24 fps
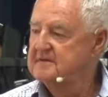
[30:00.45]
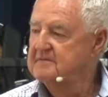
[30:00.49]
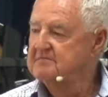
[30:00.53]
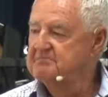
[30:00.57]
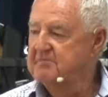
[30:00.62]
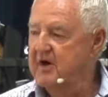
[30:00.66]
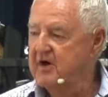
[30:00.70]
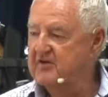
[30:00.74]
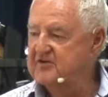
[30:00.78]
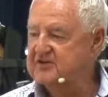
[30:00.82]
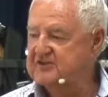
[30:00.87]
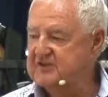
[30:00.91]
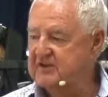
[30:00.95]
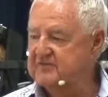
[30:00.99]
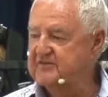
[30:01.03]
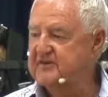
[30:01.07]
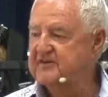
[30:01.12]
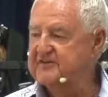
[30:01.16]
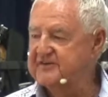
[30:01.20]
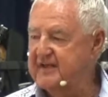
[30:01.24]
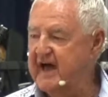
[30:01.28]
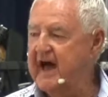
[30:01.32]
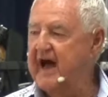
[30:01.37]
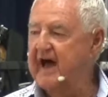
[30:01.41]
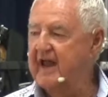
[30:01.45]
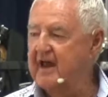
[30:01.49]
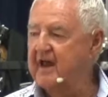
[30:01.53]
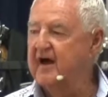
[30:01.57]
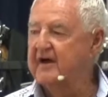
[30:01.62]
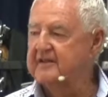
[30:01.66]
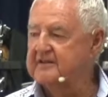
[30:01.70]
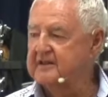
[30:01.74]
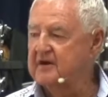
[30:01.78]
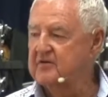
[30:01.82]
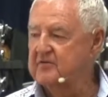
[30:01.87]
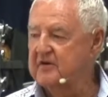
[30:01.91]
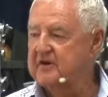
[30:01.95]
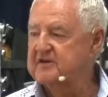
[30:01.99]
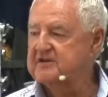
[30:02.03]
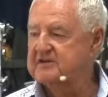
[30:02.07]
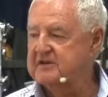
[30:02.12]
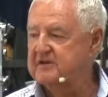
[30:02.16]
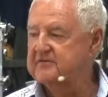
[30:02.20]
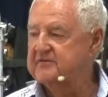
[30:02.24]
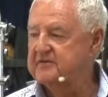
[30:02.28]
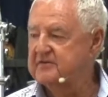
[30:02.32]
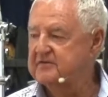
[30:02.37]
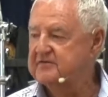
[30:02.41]
Most of us are like the
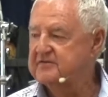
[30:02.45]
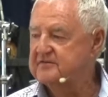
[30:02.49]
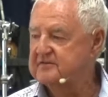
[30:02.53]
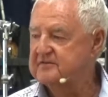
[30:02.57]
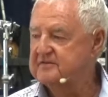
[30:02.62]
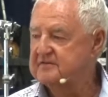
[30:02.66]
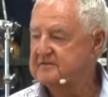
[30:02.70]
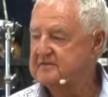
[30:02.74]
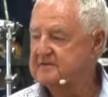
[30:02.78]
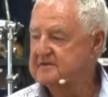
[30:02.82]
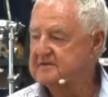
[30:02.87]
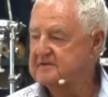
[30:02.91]
rest of us.